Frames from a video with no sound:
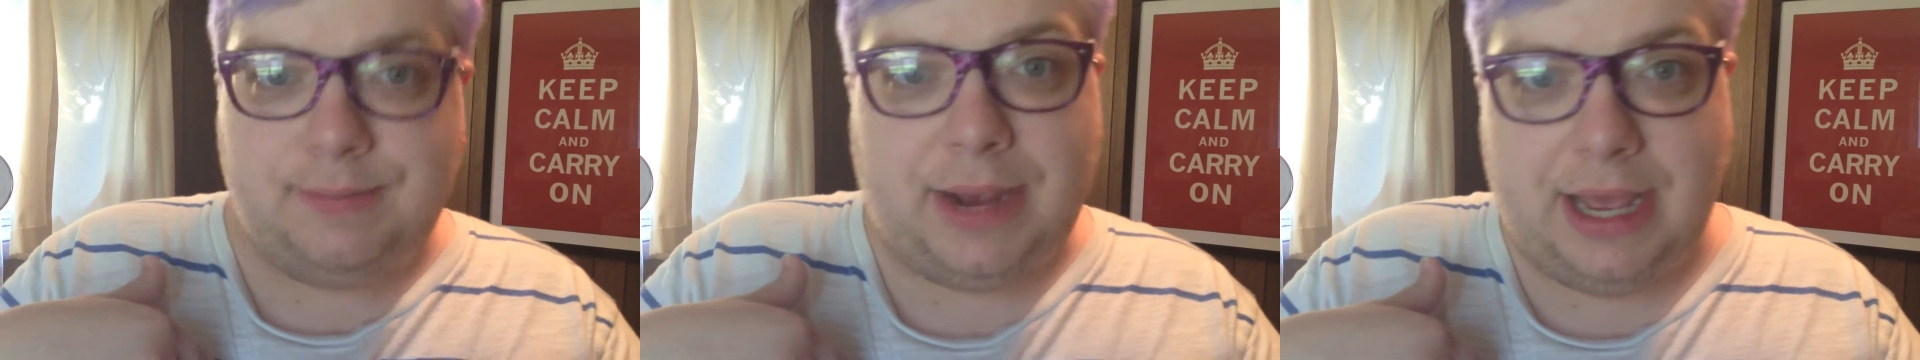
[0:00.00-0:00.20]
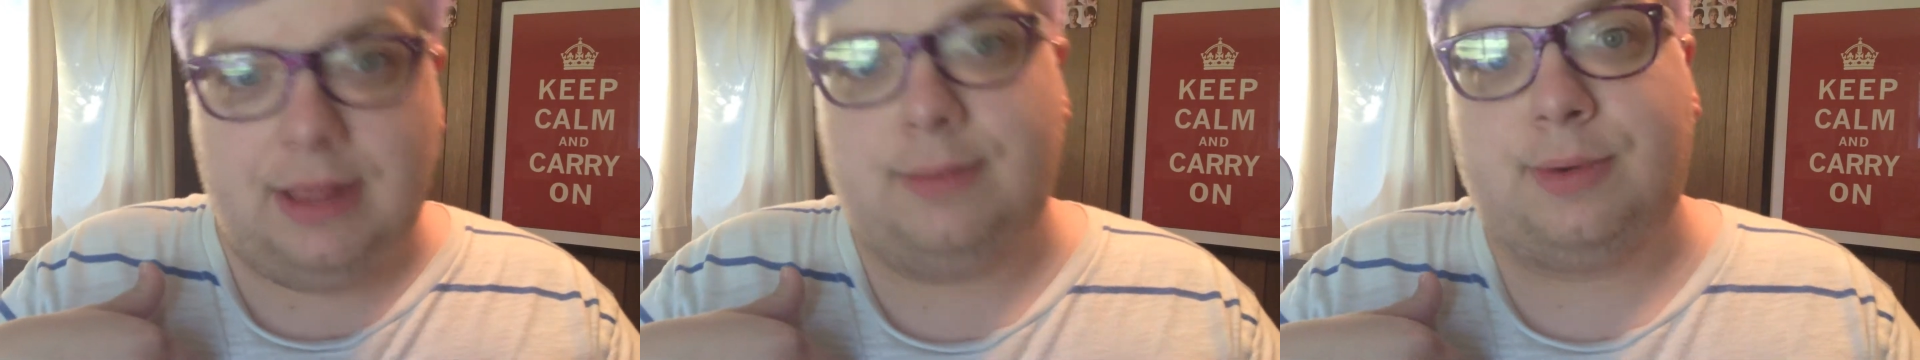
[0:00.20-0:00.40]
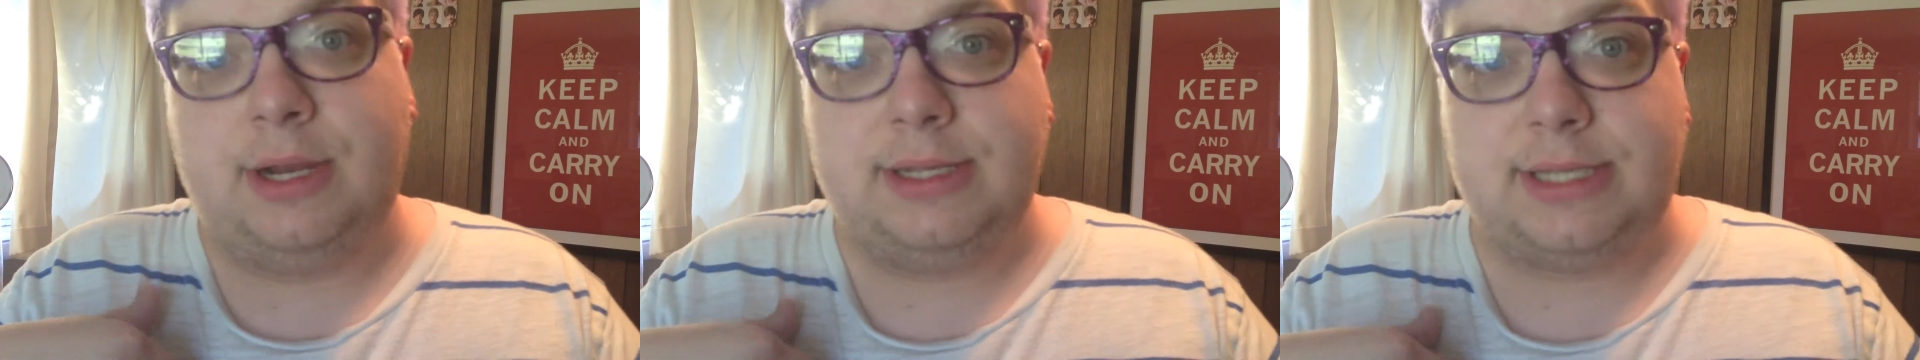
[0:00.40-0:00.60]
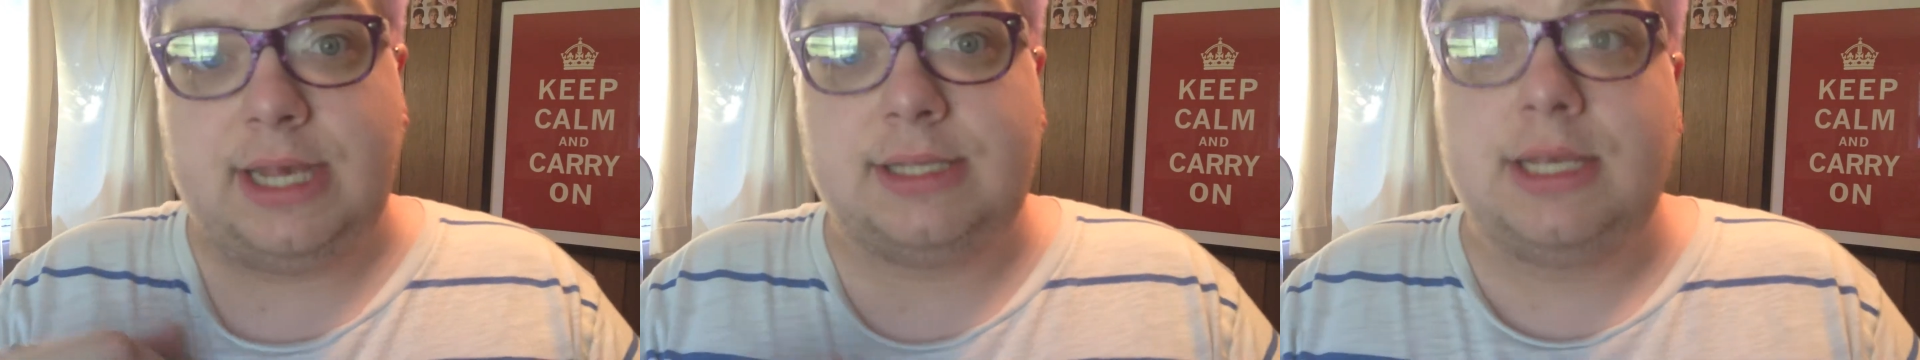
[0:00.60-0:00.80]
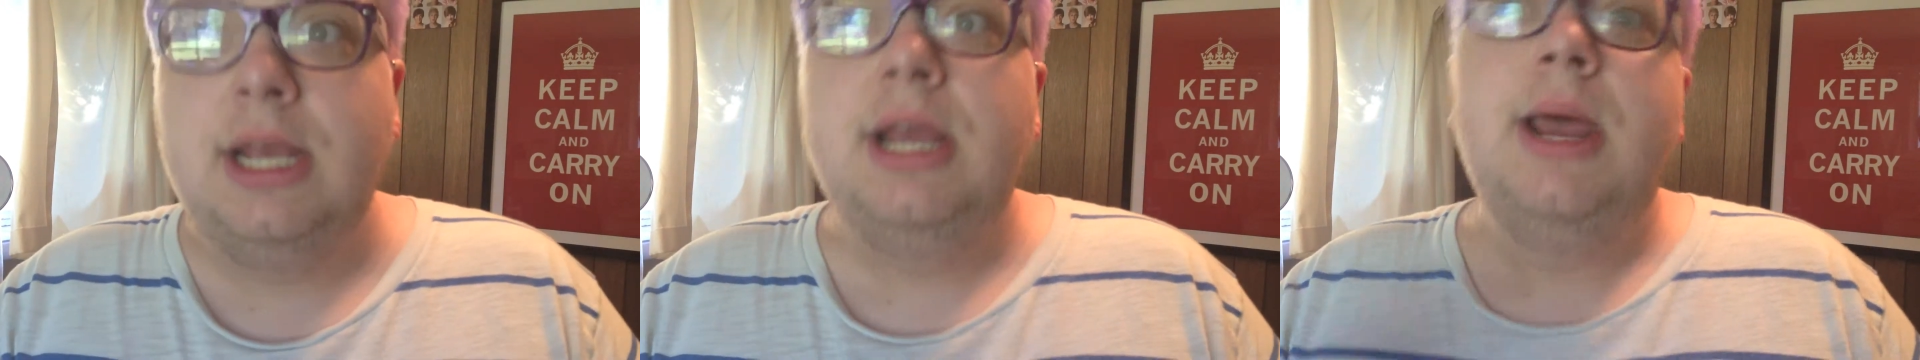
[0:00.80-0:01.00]
by the
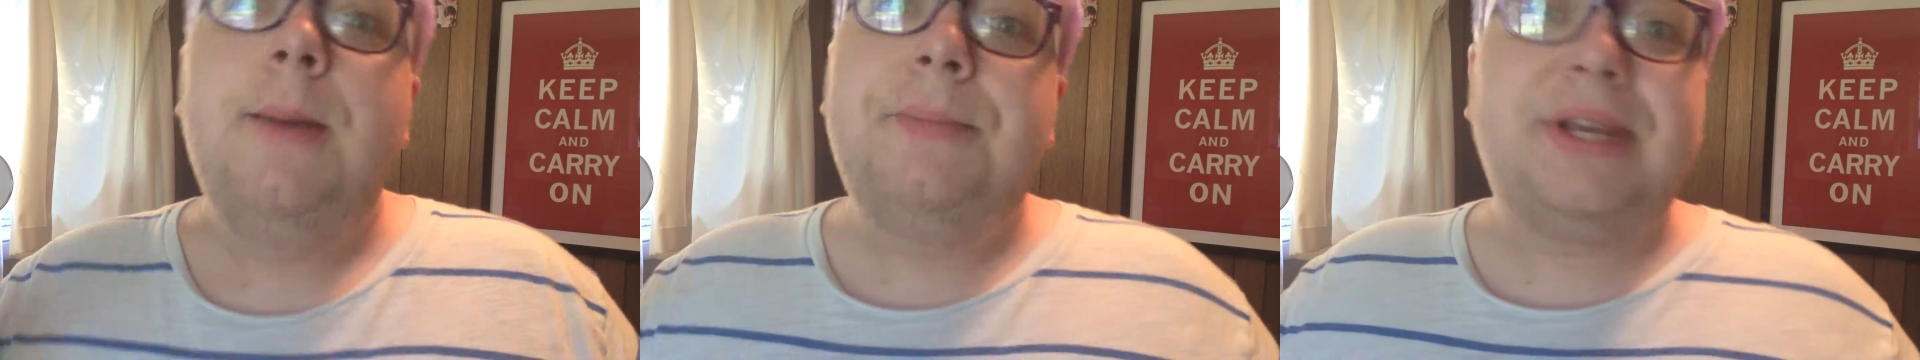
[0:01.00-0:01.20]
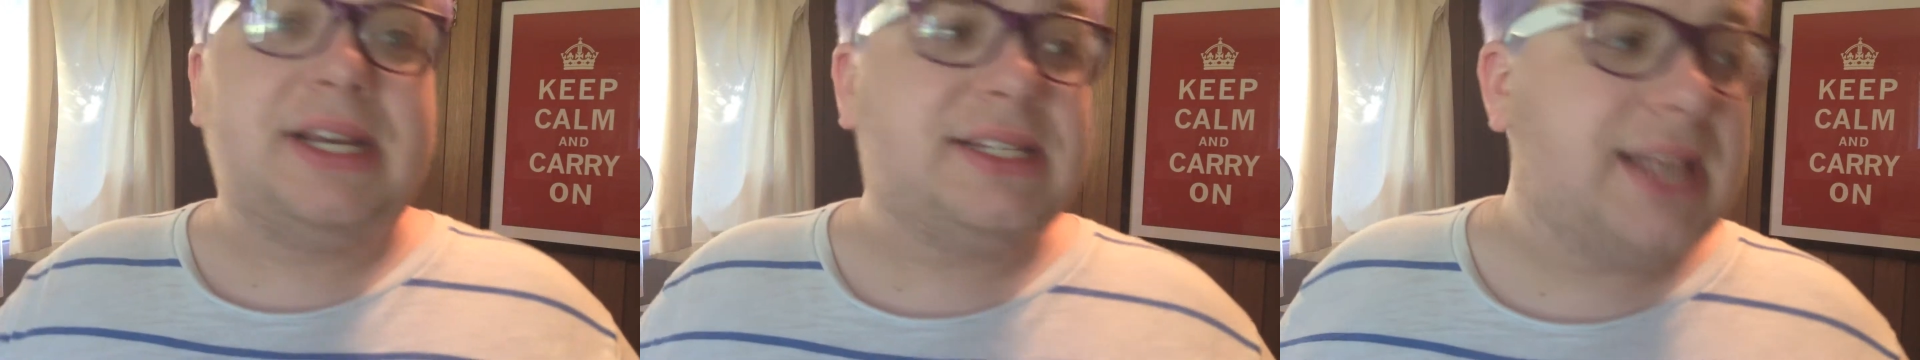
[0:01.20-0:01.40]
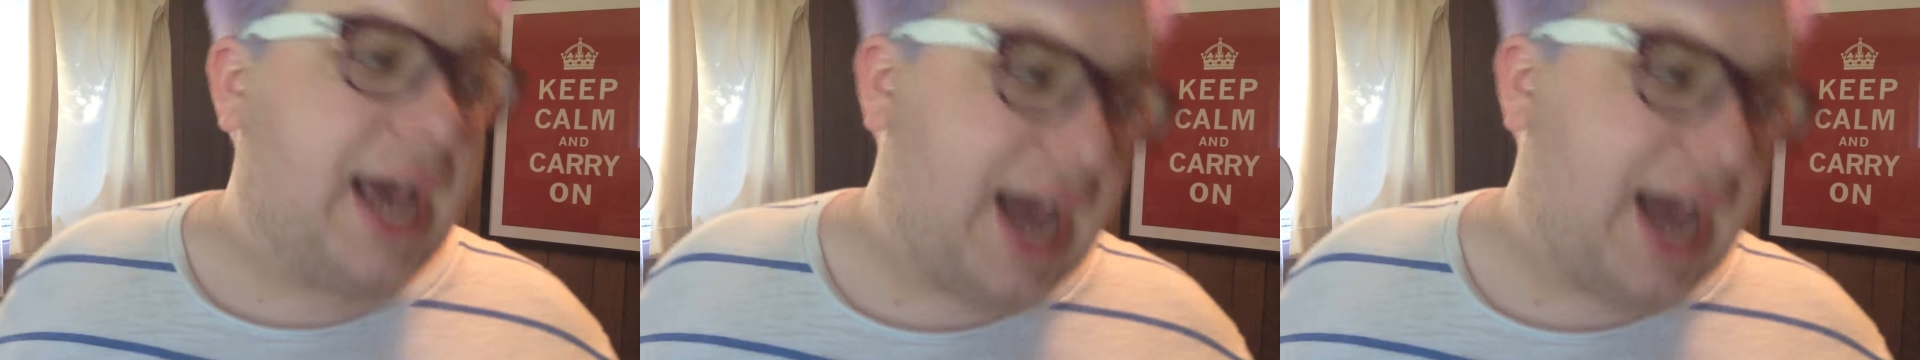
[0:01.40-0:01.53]
princess because